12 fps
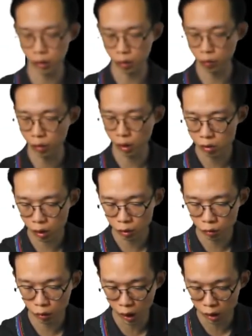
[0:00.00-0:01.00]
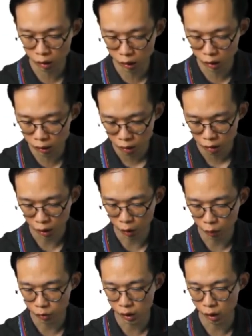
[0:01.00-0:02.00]
we are trying to add this
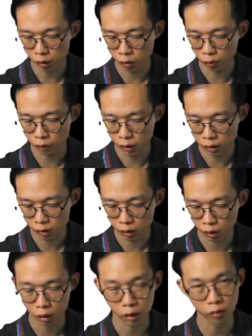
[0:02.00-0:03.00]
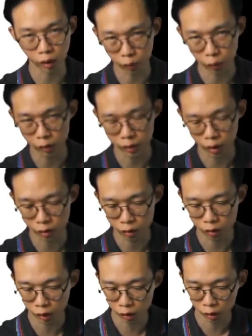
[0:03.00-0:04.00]
downwards arrow with this rightwards arrow,
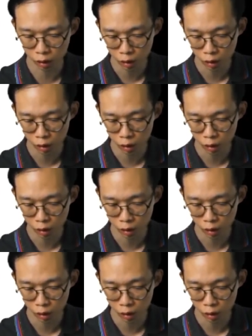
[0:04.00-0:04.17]
right?